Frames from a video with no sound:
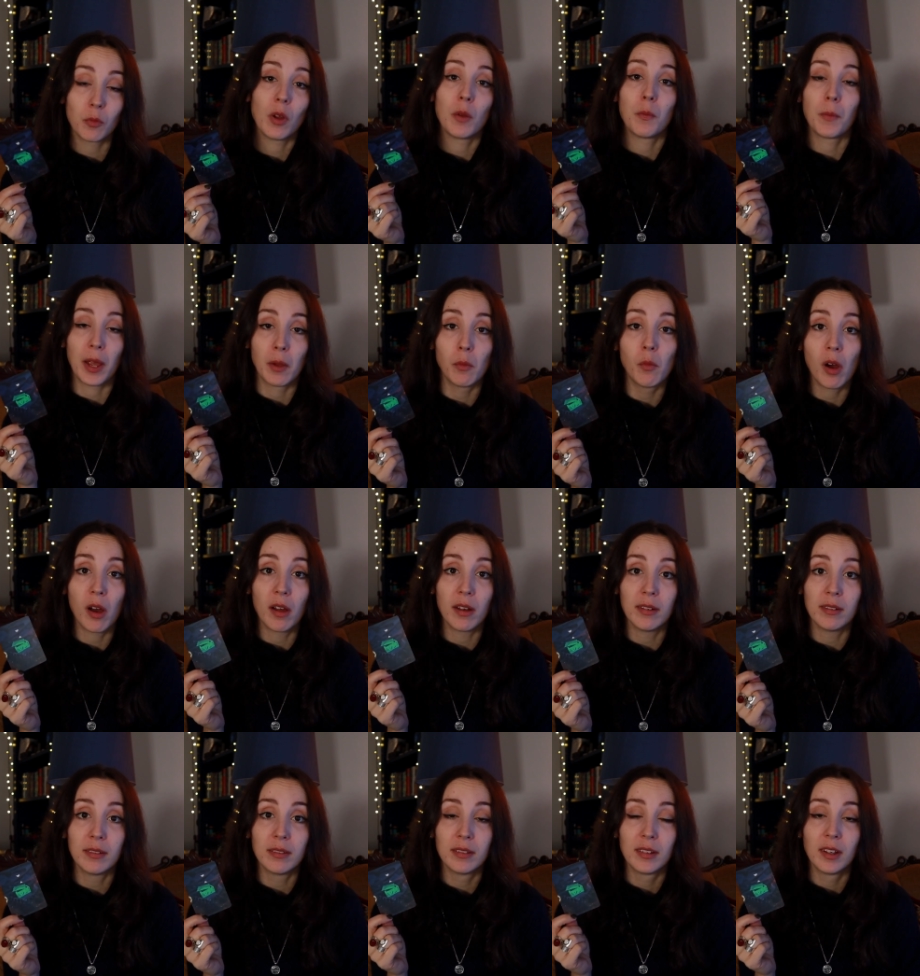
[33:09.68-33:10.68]
one by
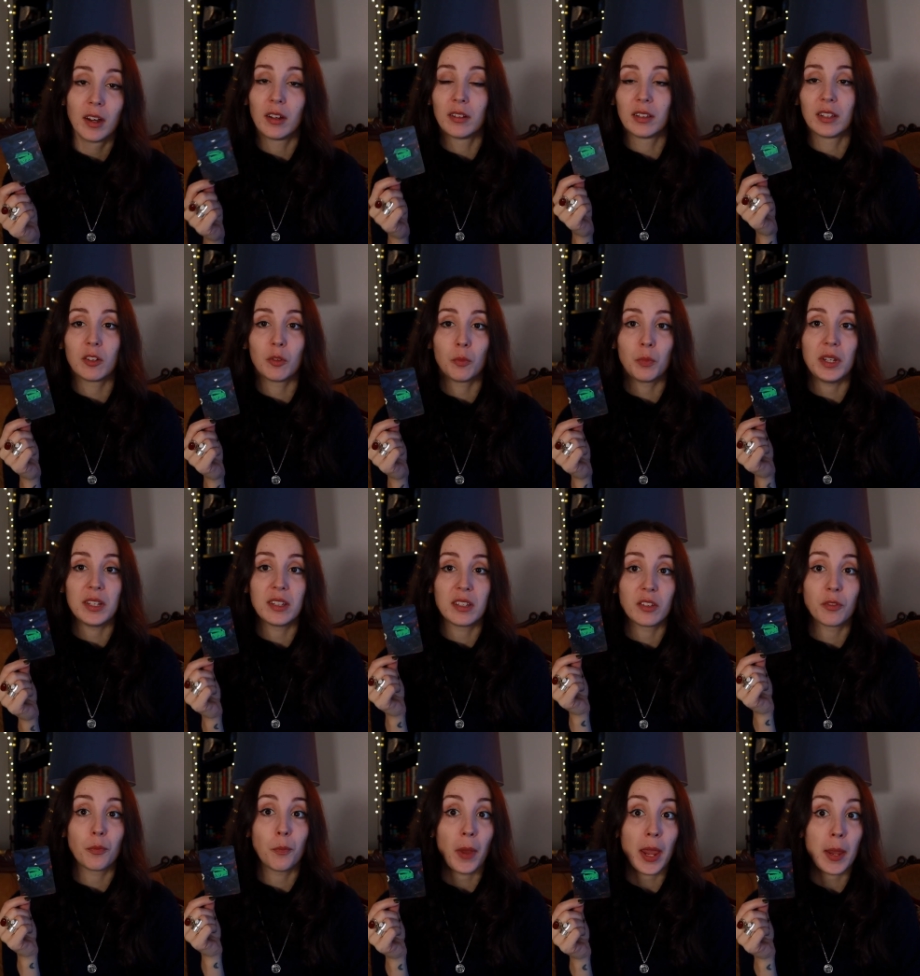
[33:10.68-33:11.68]
one on little
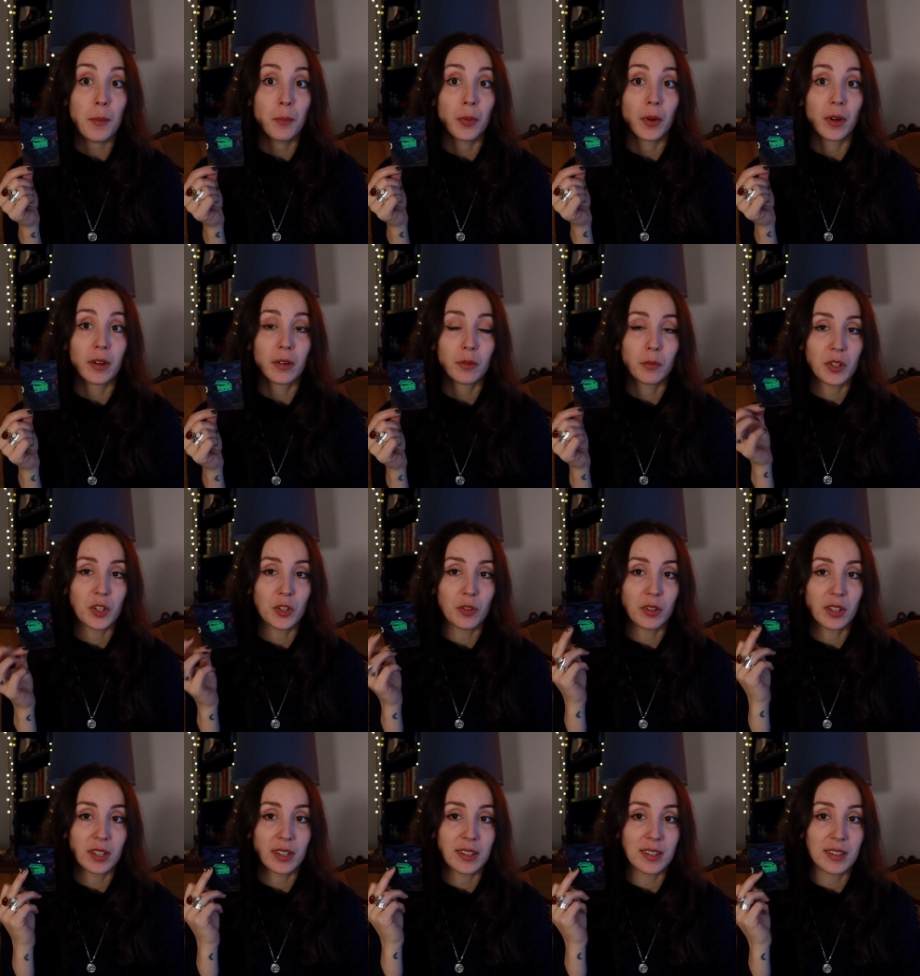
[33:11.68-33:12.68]
pieces of paper, which
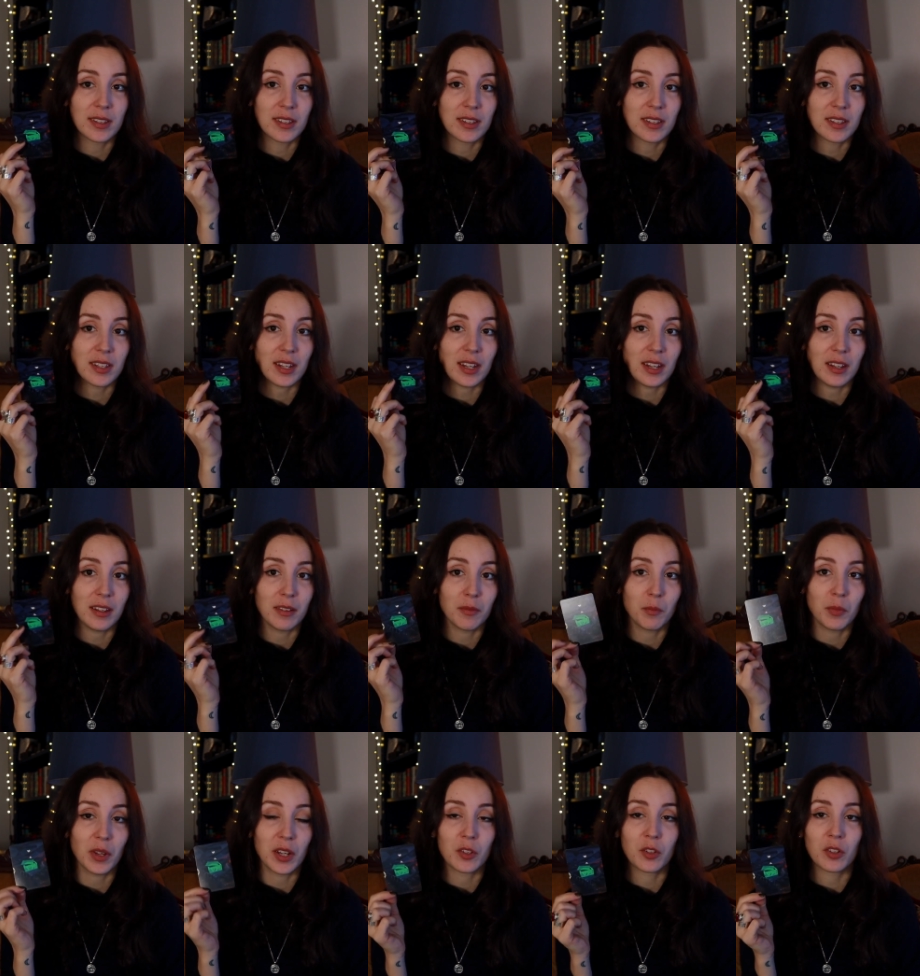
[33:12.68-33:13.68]
you can see
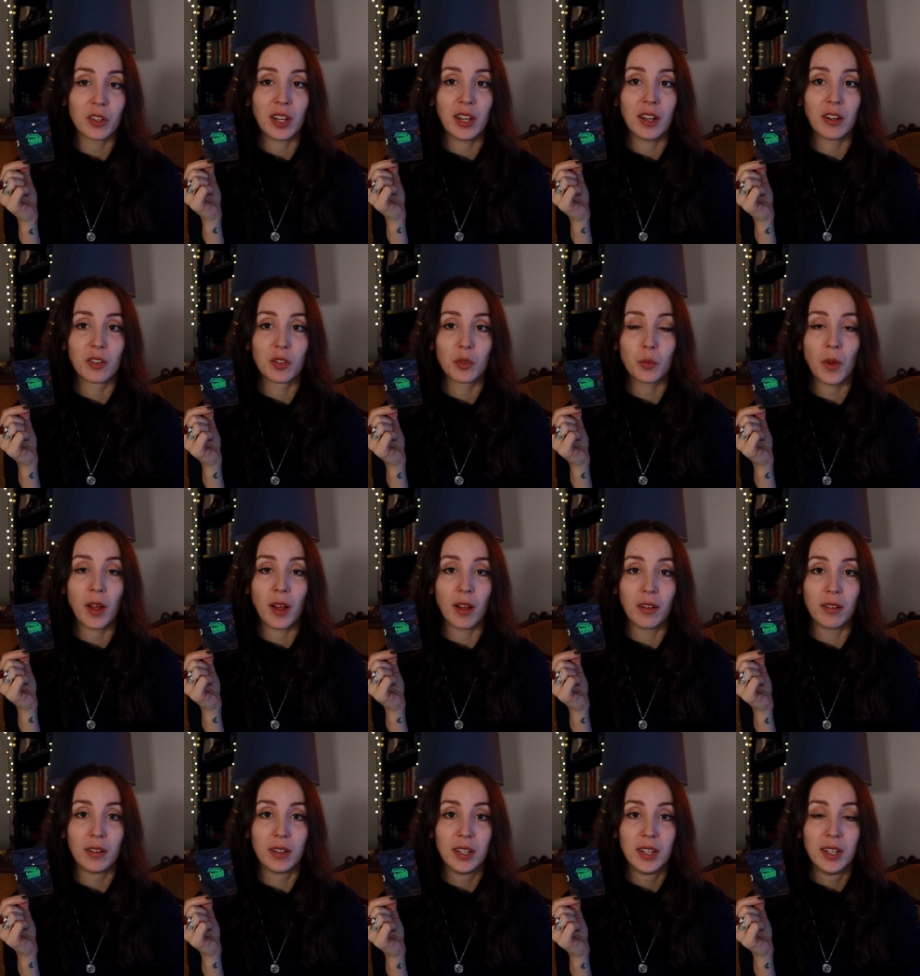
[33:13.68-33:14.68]
pictured here as
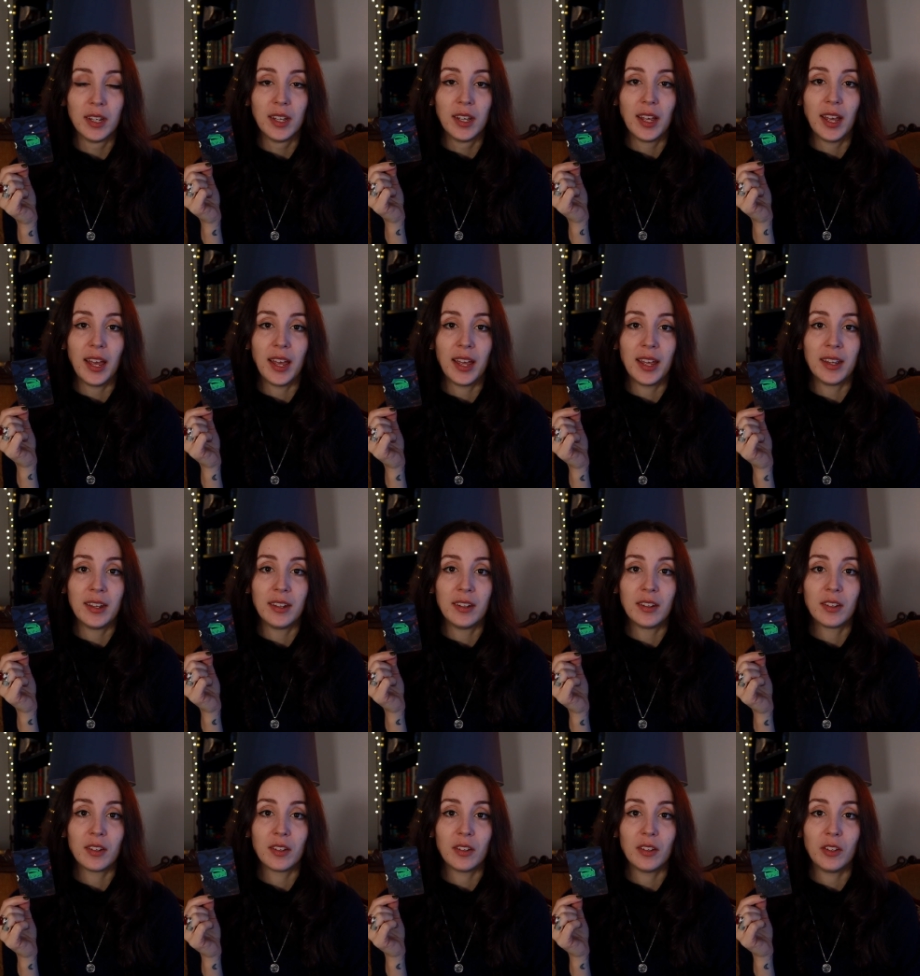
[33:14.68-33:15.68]
well,
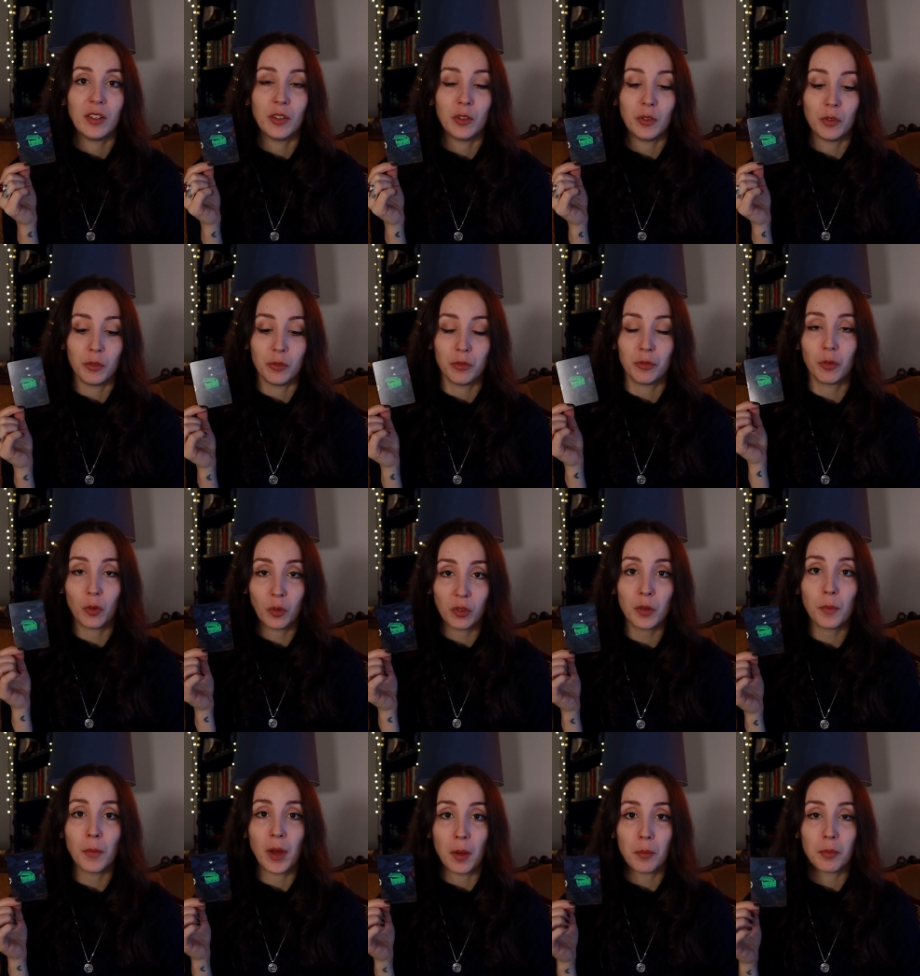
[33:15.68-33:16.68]
and you fold
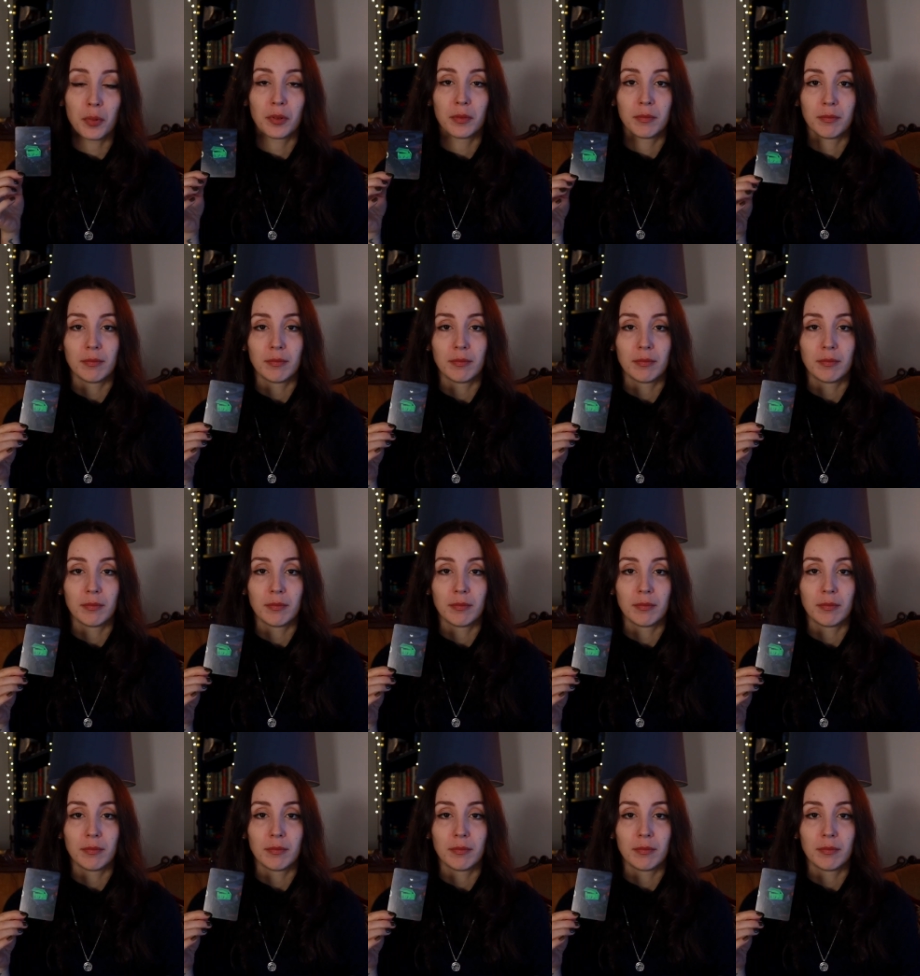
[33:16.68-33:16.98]
them up,